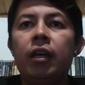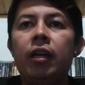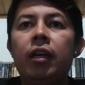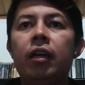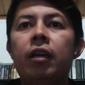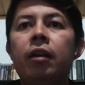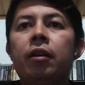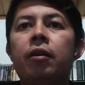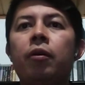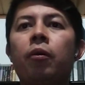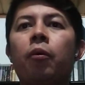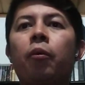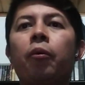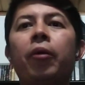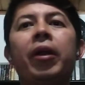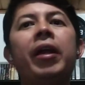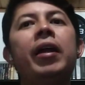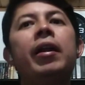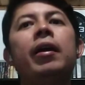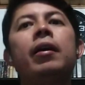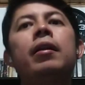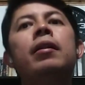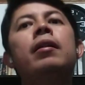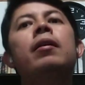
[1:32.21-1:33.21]
either
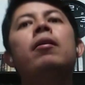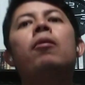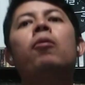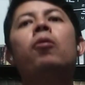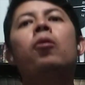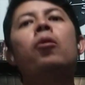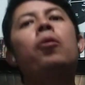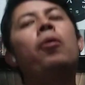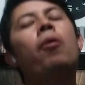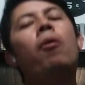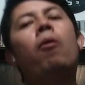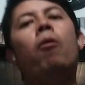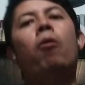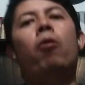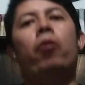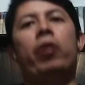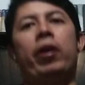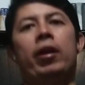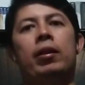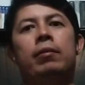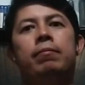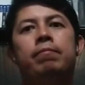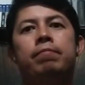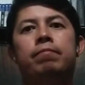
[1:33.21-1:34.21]
written or
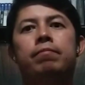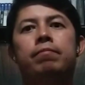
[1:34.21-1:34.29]
oral.